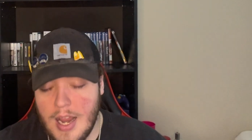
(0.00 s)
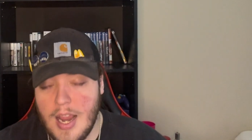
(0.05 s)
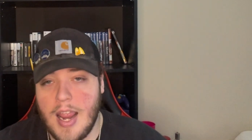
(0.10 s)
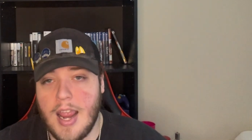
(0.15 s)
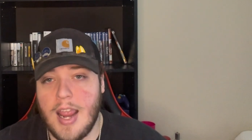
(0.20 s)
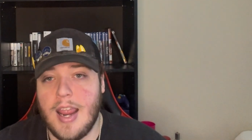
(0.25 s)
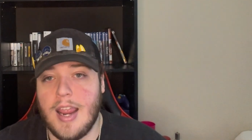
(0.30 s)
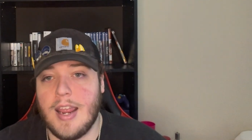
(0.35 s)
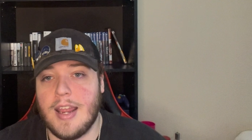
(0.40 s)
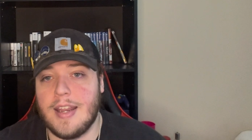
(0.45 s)

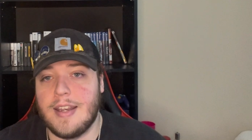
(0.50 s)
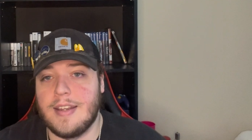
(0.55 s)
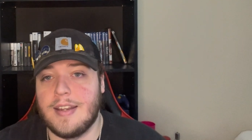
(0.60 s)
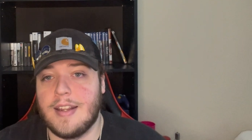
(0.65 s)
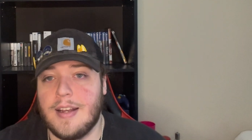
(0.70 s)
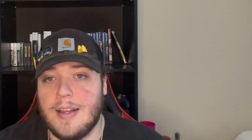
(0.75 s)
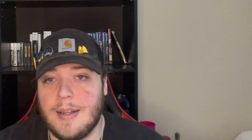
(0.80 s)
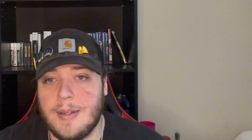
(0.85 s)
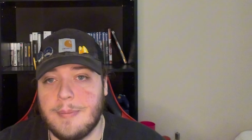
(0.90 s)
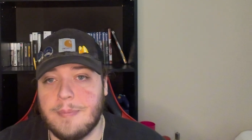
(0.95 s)
and
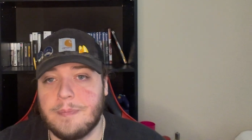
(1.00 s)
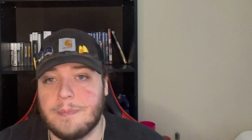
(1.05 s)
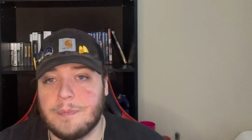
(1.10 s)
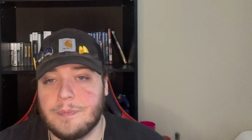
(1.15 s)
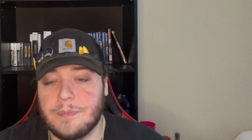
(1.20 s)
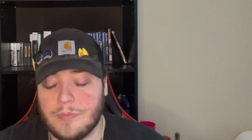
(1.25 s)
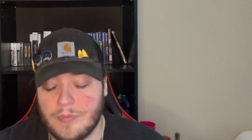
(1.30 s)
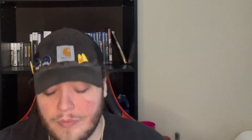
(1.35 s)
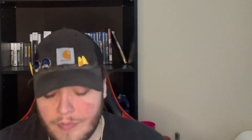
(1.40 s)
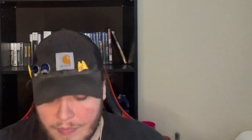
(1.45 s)

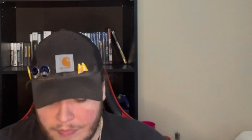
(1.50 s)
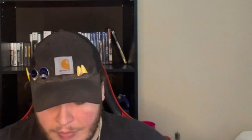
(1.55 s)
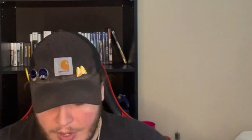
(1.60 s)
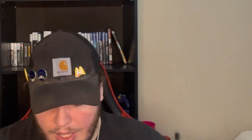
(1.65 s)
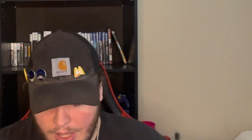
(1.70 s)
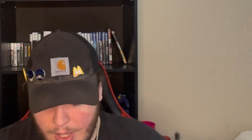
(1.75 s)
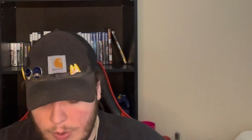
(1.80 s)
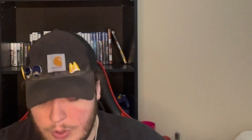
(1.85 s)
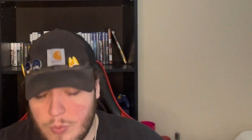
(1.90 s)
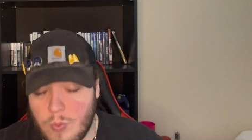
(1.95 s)

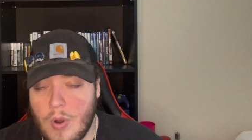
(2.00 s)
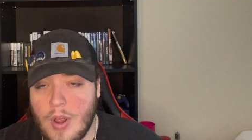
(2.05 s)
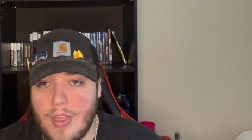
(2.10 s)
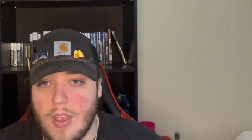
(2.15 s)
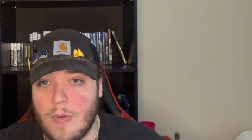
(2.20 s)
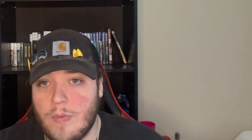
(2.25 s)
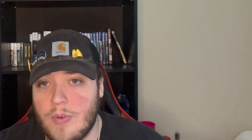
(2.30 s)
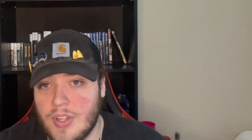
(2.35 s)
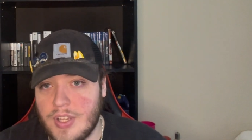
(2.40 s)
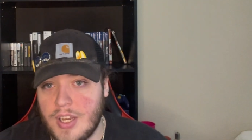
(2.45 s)
there was one
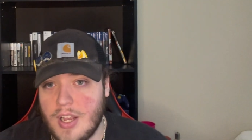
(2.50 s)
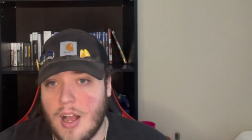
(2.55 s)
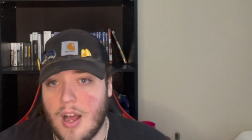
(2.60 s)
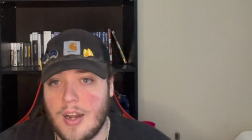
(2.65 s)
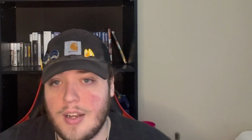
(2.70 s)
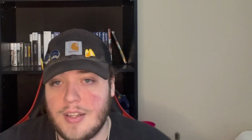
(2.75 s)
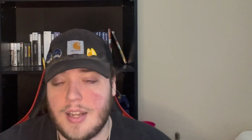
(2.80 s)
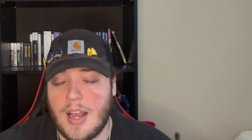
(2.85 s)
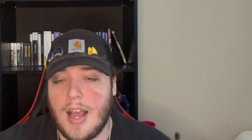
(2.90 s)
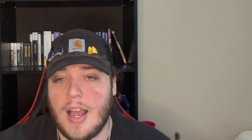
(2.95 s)
that really caught
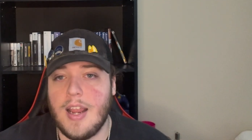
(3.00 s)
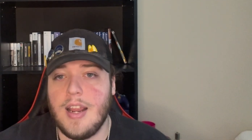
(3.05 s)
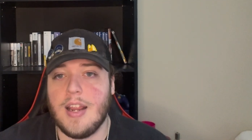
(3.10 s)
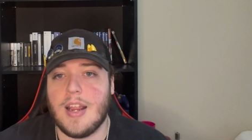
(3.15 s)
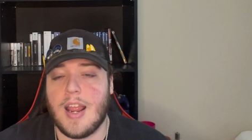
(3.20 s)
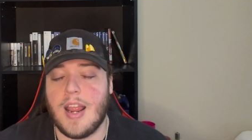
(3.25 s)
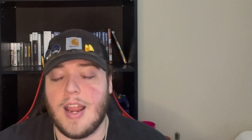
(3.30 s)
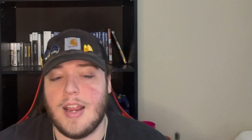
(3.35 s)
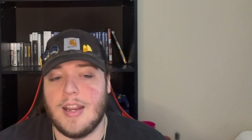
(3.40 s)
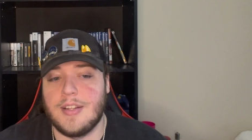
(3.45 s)
his eye,
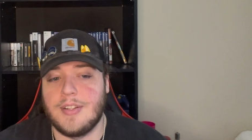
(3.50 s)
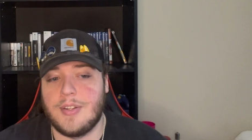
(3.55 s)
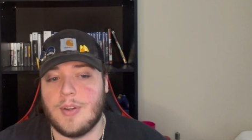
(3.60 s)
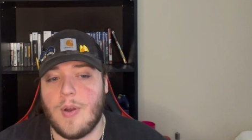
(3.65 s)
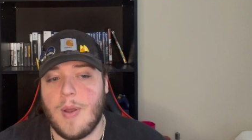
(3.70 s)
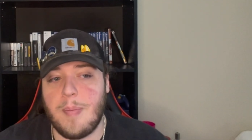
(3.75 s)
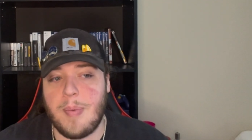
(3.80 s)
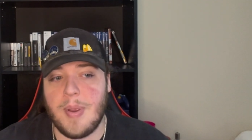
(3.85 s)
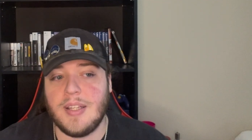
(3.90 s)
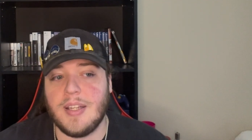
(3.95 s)
and so
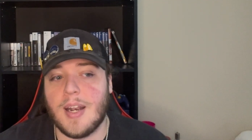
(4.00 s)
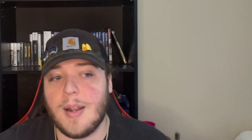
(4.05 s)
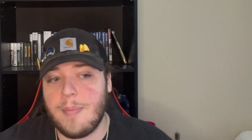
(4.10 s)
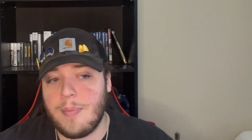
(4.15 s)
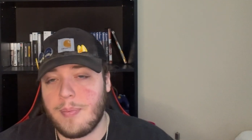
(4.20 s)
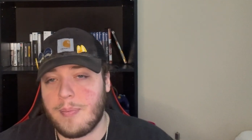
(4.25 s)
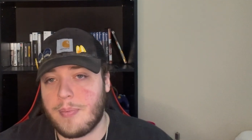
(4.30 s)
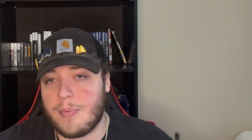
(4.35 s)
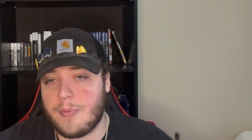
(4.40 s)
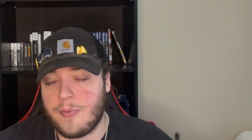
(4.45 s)
I picked it
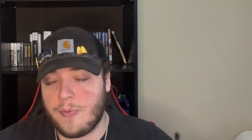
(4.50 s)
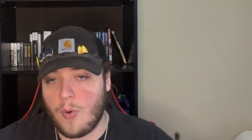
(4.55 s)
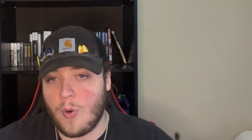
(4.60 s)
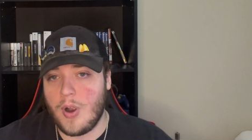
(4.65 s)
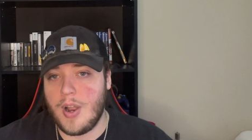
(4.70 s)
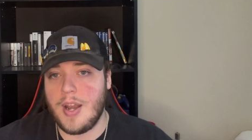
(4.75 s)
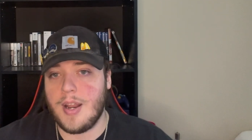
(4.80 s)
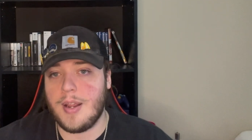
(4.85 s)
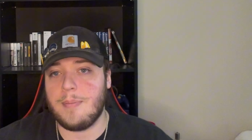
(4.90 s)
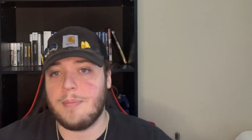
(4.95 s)
up for
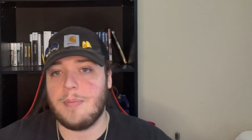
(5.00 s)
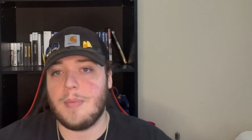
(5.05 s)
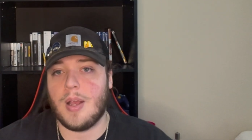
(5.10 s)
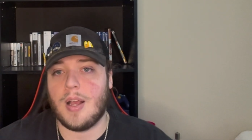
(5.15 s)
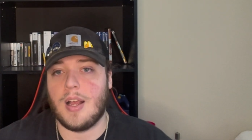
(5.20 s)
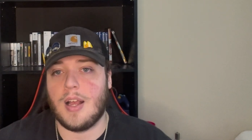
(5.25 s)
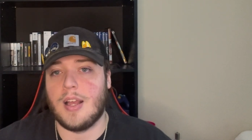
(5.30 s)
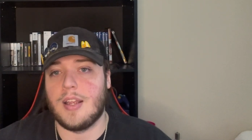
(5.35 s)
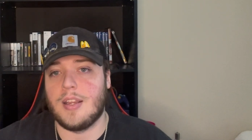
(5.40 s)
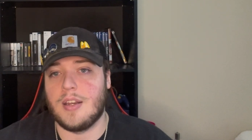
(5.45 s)
him.
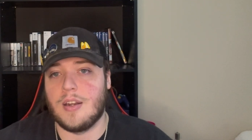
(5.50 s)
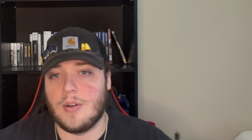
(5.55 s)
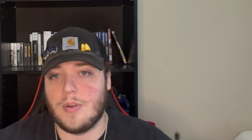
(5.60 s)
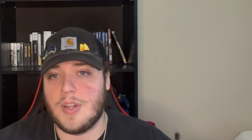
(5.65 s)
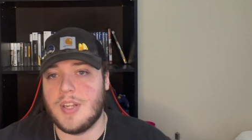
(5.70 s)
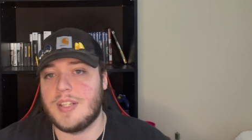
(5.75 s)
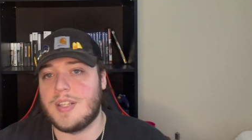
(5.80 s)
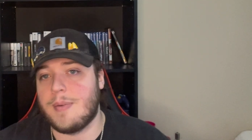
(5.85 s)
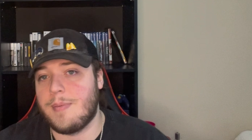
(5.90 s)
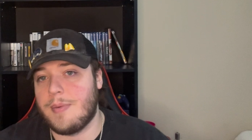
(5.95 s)

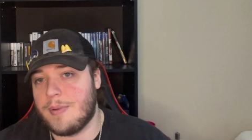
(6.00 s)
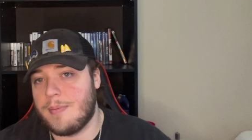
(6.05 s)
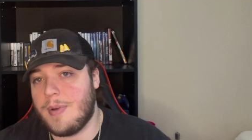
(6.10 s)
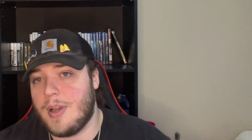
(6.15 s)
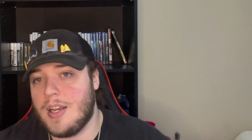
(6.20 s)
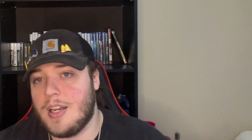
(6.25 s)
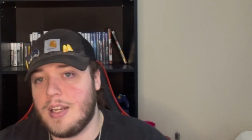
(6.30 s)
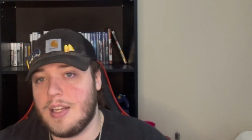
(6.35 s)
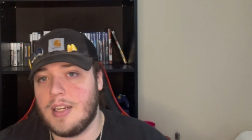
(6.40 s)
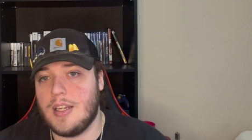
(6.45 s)
He sent me the
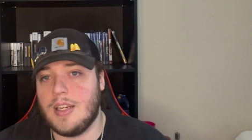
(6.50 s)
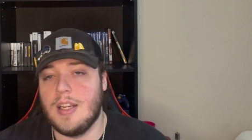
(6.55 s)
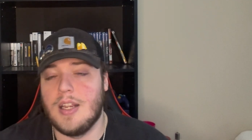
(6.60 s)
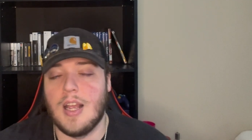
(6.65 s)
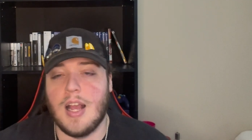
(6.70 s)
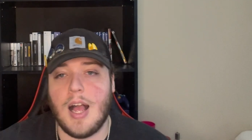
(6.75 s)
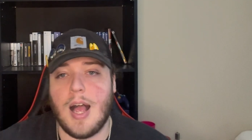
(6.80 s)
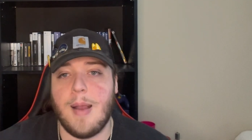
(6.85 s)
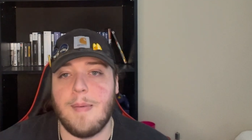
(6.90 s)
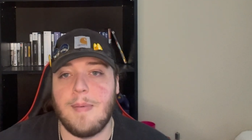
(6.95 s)
money.
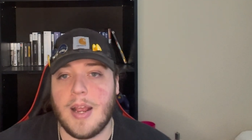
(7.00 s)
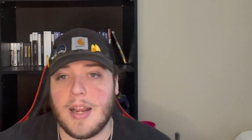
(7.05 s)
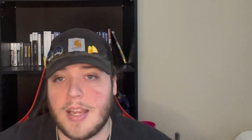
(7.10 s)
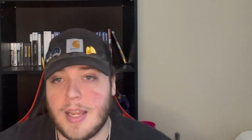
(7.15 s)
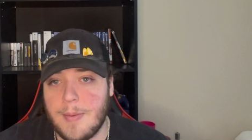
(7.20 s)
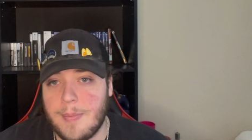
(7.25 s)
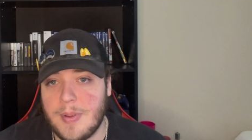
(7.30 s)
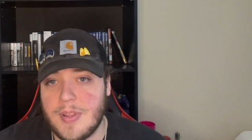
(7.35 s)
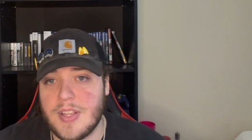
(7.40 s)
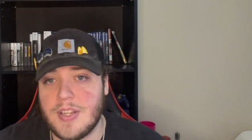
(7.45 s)
I'm not
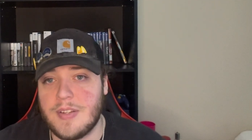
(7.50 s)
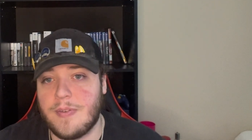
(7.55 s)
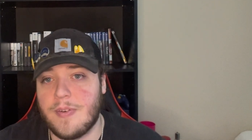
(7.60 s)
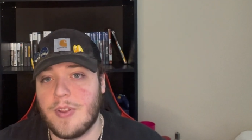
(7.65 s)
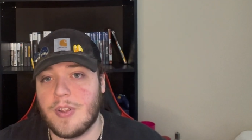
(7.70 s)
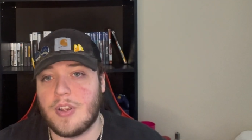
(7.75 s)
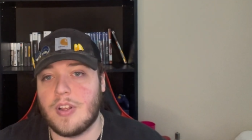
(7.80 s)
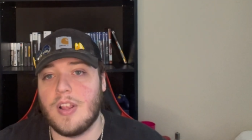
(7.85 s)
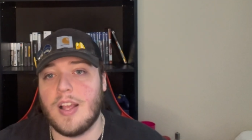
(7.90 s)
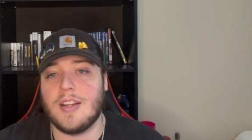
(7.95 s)
keeping this for the
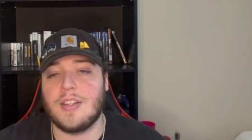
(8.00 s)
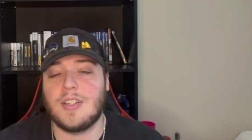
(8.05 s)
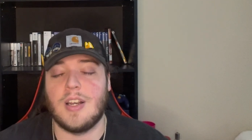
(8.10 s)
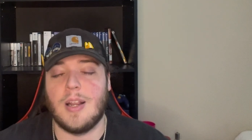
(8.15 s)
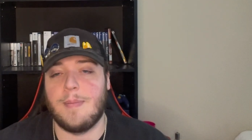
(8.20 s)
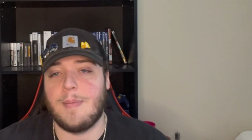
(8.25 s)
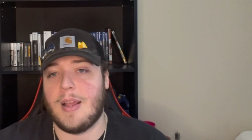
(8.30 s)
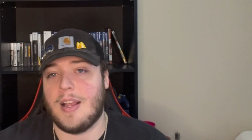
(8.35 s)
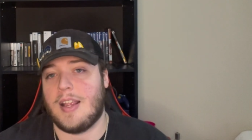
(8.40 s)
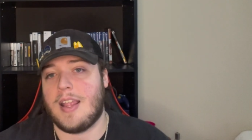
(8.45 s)
collection.
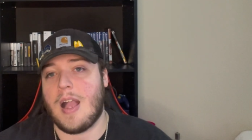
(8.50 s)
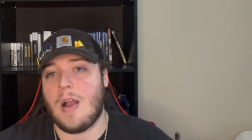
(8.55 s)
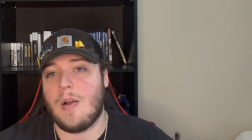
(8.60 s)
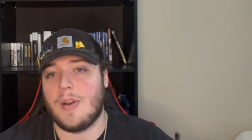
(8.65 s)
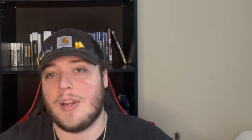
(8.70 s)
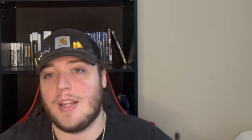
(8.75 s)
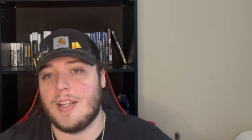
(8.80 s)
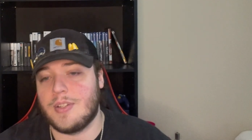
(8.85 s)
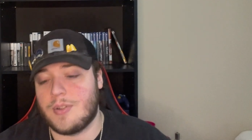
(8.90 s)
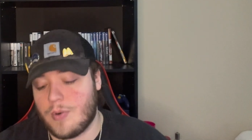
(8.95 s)
I'm not
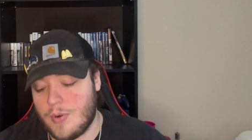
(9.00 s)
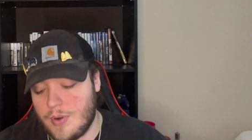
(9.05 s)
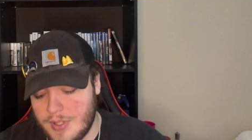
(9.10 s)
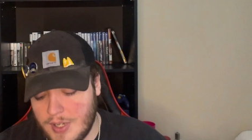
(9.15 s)
counting it towards